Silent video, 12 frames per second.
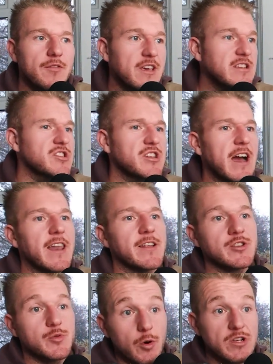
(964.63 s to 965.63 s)
This
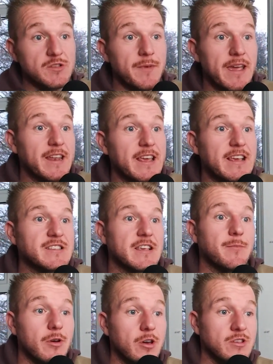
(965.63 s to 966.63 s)
challenge was made
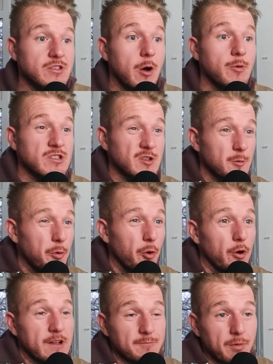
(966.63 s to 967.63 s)
easy because I was
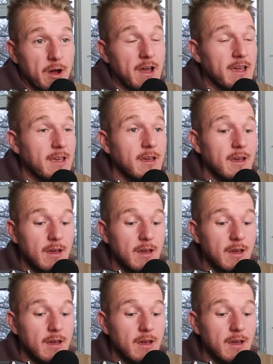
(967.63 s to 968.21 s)
supported by